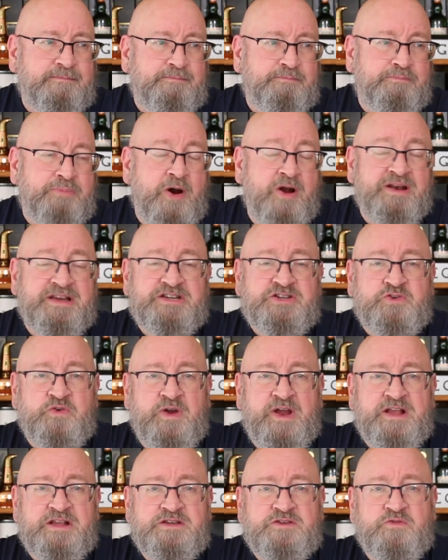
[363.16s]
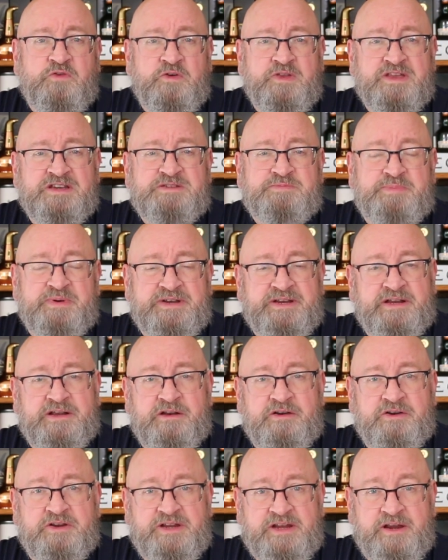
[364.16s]
barley strains for this
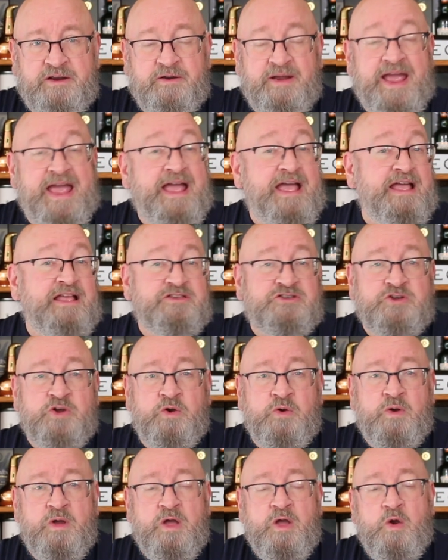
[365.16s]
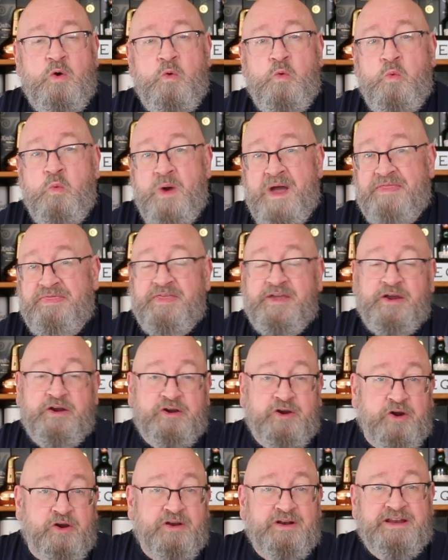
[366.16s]
particular year? And so what they're
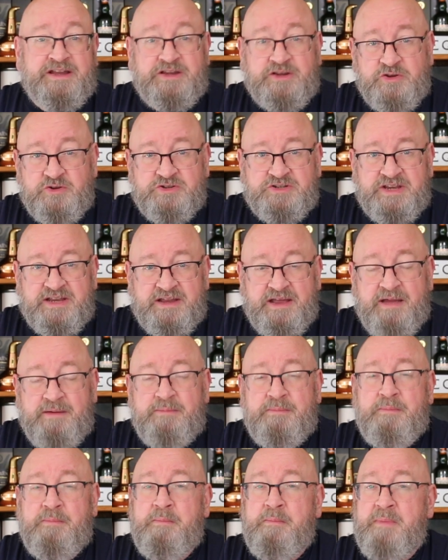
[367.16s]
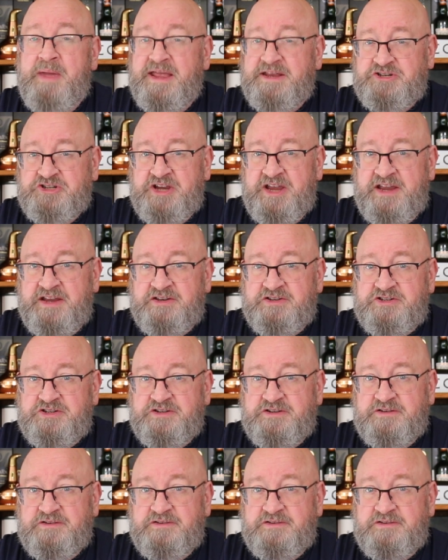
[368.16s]
currently using may change.